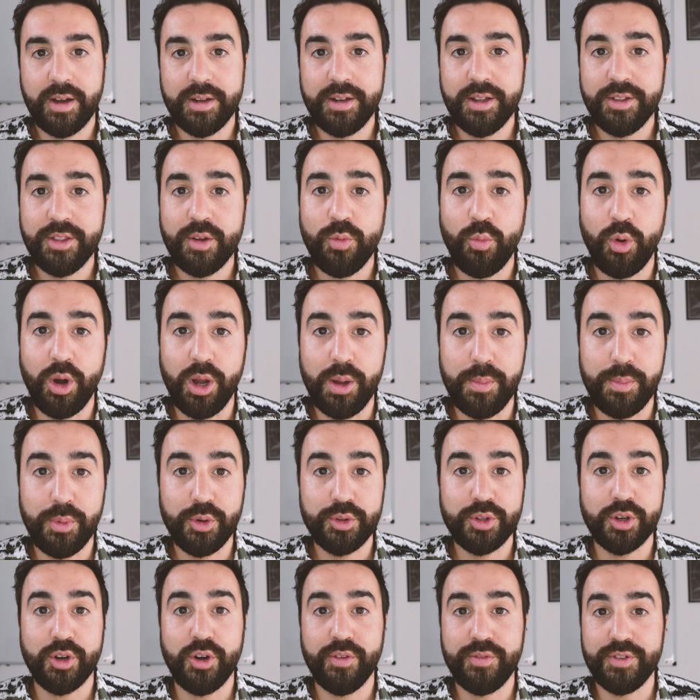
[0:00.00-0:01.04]
Another
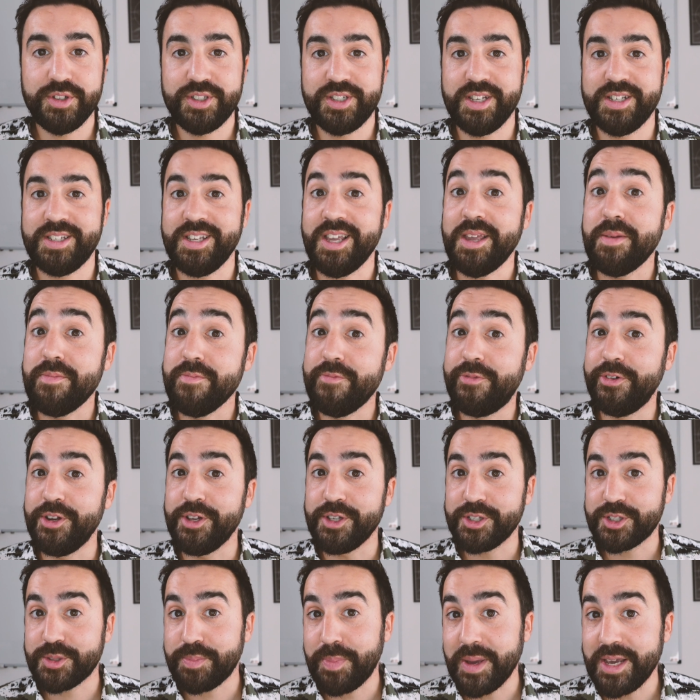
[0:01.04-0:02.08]
whiteboard that offers this
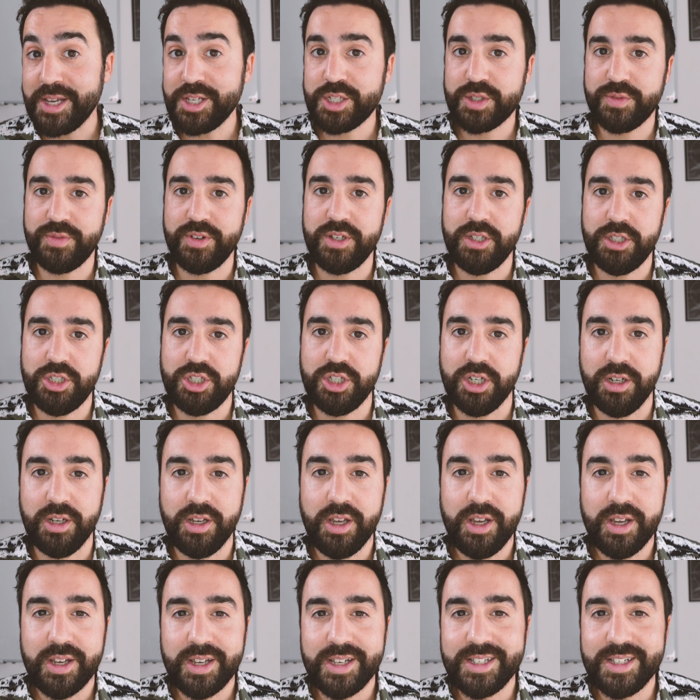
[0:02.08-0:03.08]
infinite space feature